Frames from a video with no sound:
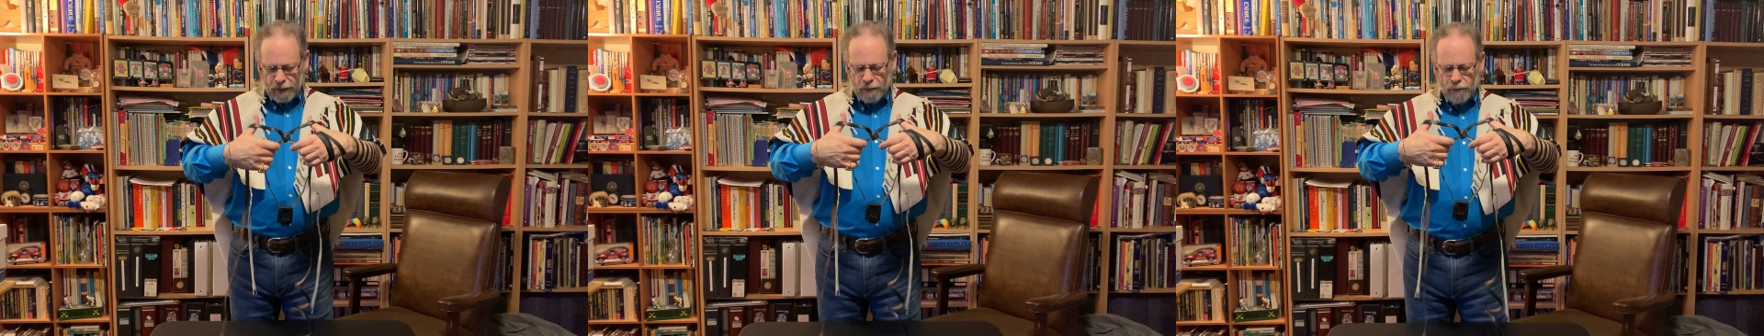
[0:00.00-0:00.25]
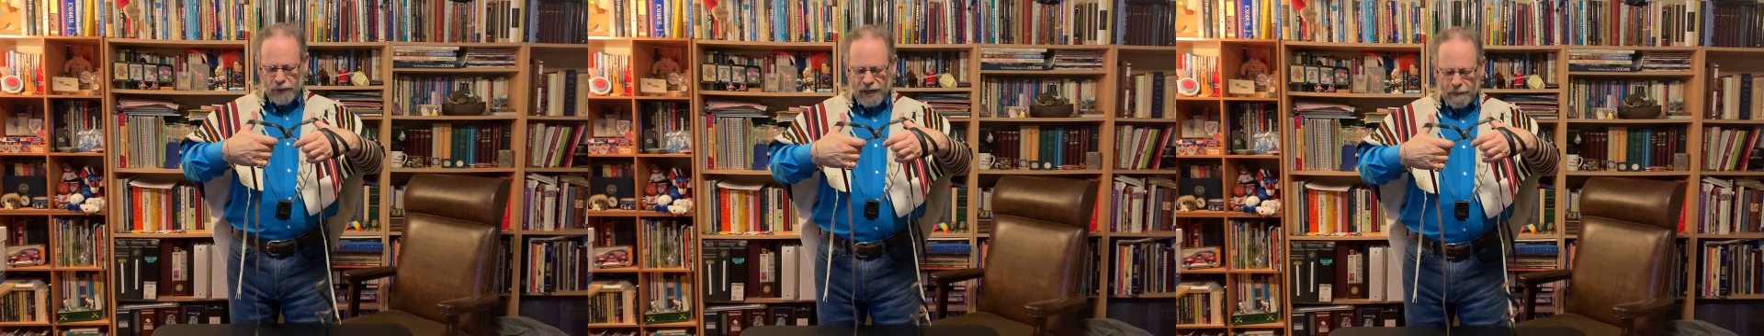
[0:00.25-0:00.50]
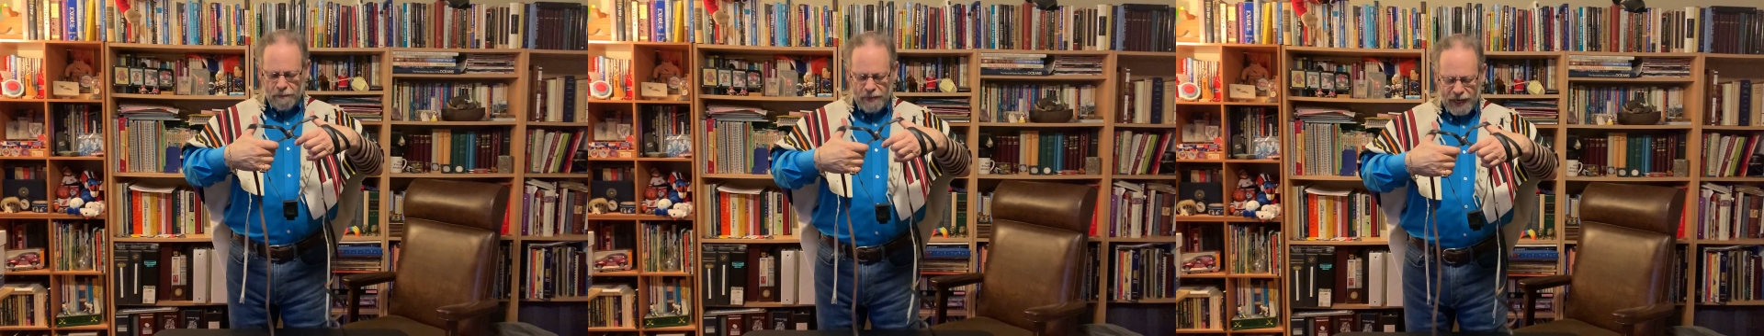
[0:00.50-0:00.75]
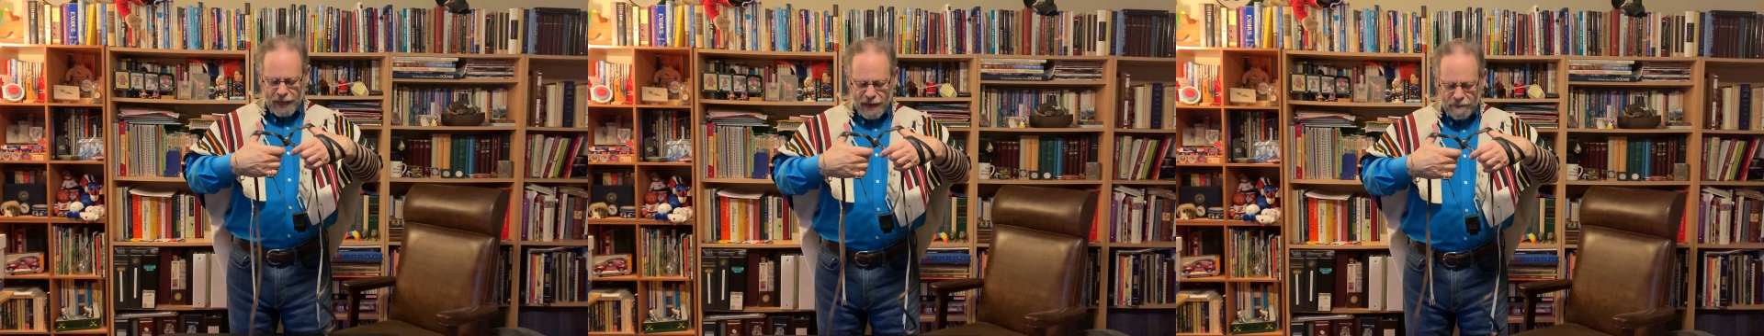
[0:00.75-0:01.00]
We
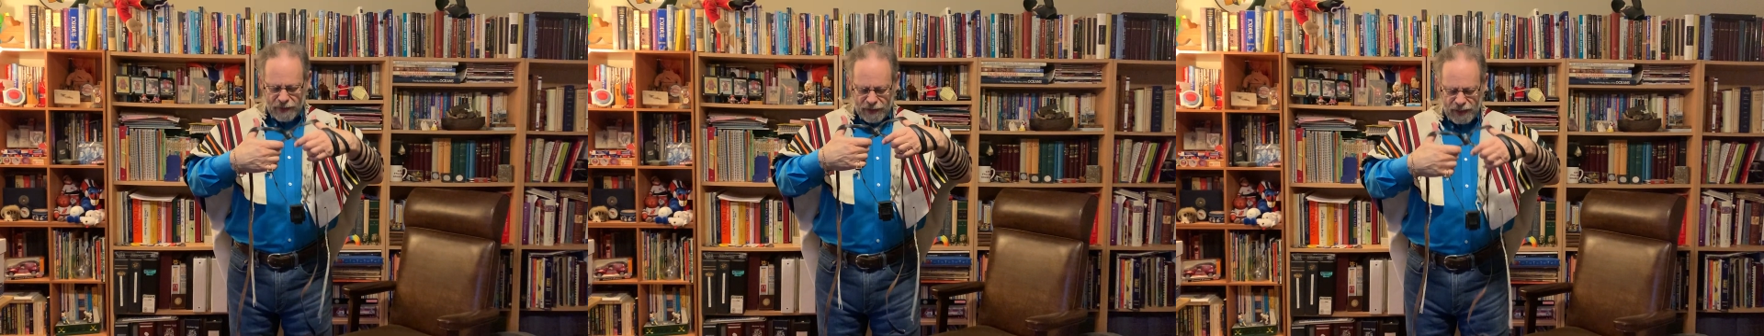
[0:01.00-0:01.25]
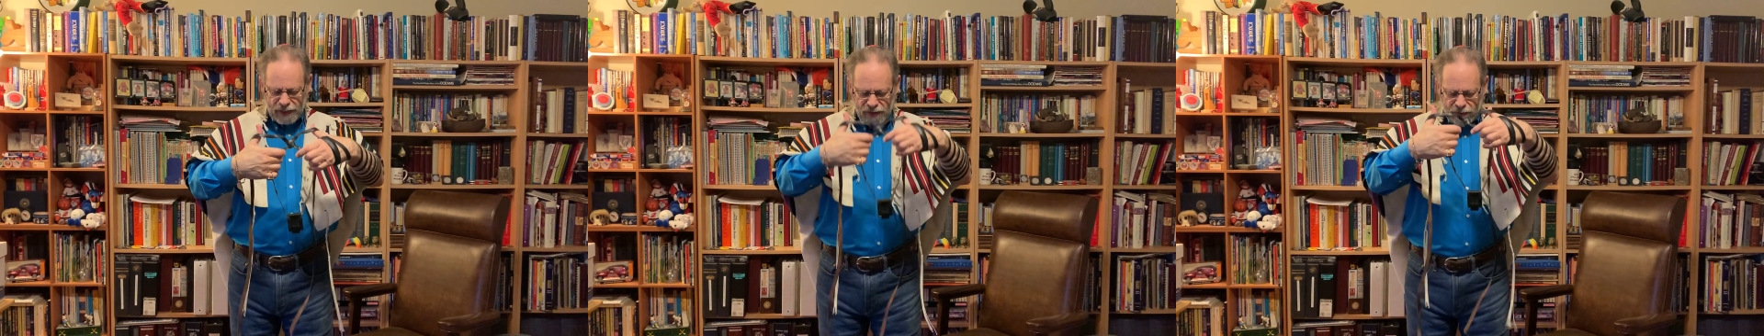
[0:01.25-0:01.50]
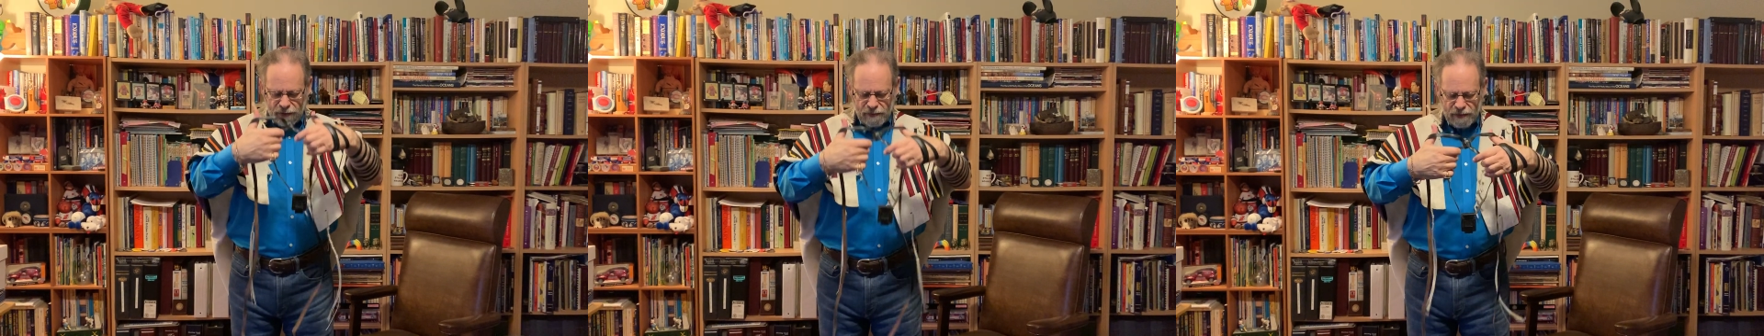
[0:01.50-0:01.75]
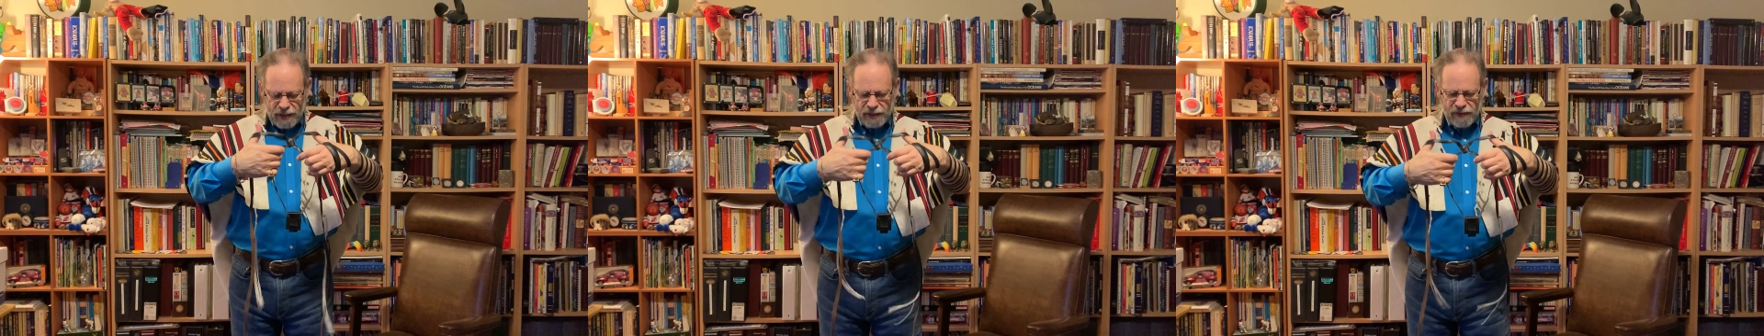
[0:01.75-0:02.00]
pick up the
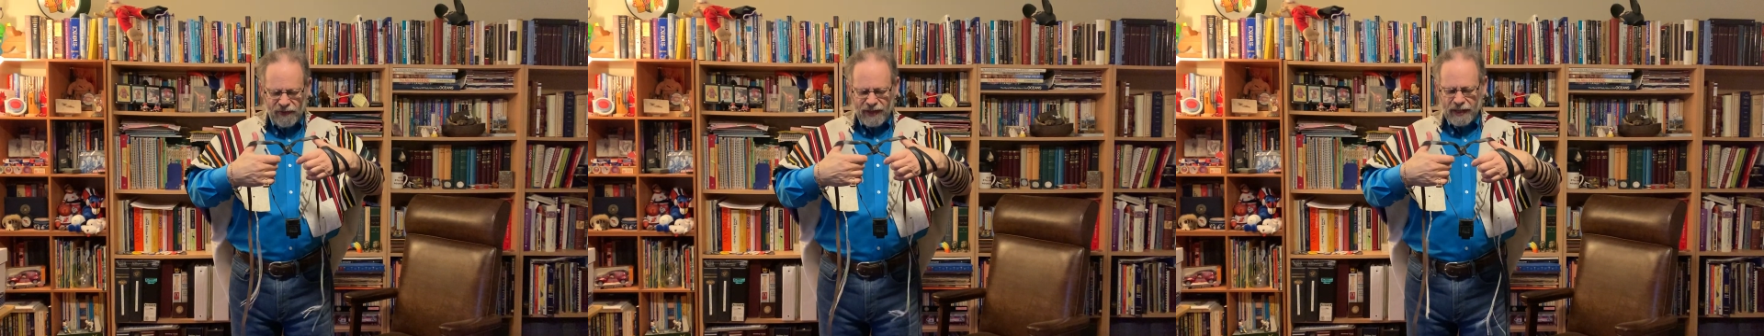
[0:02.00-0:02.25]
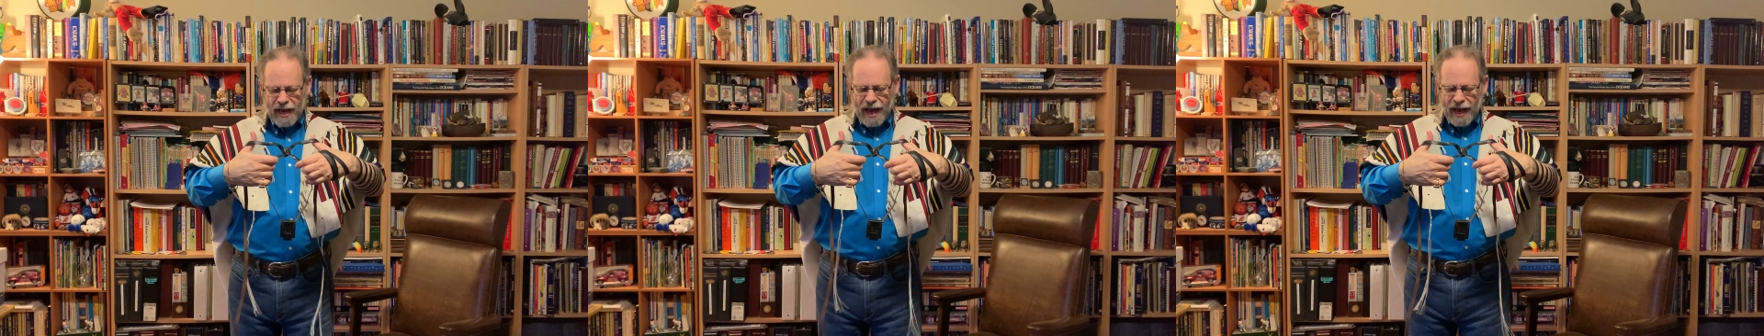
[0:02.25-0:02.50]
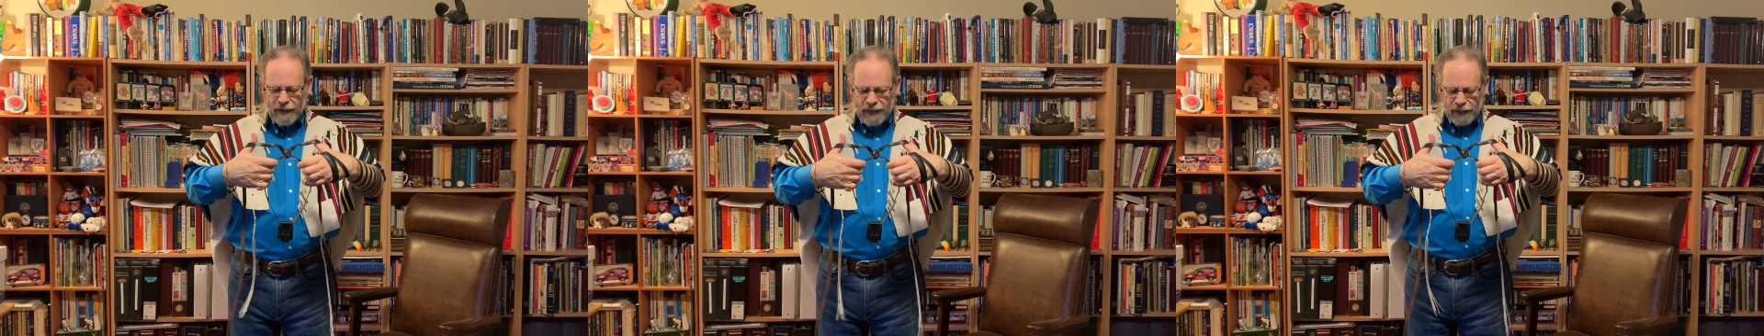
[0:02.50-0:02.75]
tefillah